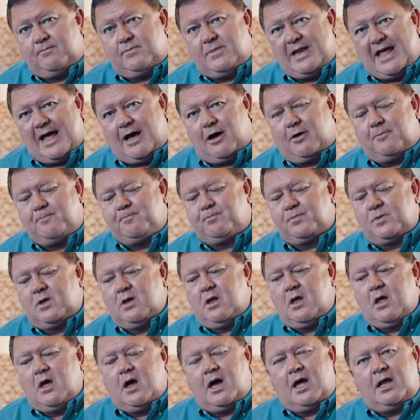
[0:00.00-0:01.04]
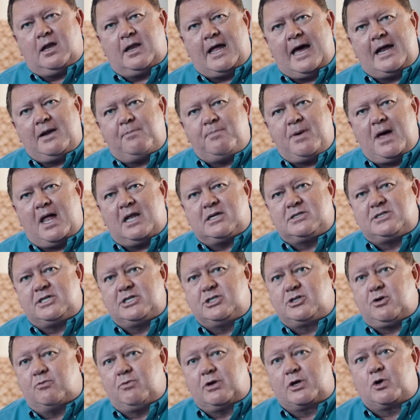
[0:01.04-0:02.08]
Now, a lot of
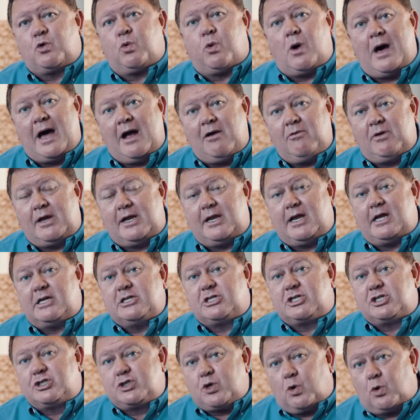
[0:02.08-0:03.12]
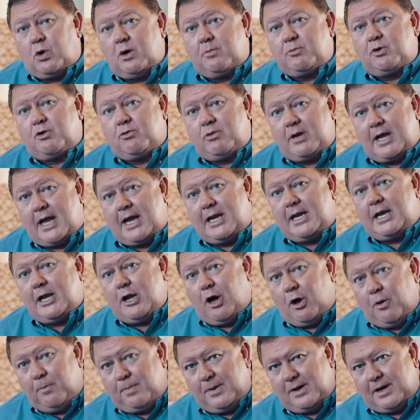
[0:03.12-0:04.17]
policies are requiring a storm-created
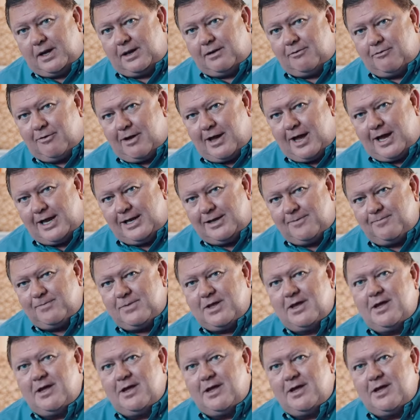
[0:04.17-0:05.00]
opening, right?